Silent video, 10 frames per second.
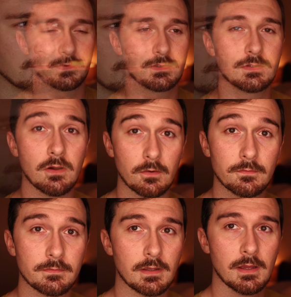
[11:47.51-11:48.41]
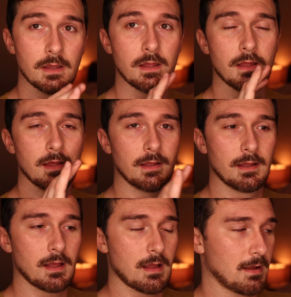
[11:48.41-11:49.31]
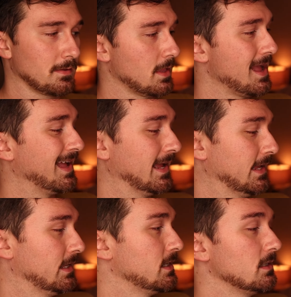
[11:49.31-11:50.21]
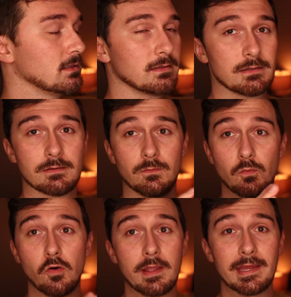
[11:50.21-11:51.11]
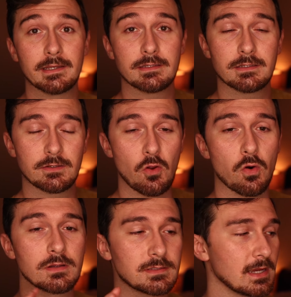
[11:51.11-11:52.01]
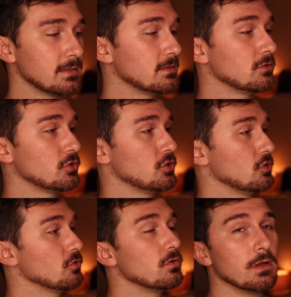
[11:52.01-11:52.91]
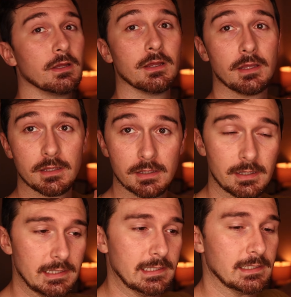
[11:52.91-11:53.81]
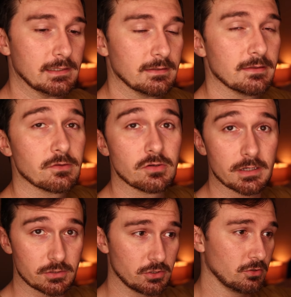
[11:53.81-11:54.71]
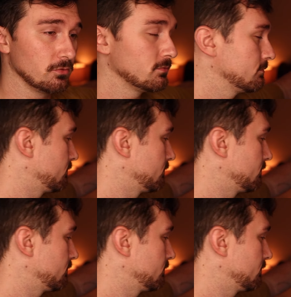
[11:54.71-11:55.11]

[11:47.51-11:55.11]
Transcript: So I will get your size and shoe in the dress shoe,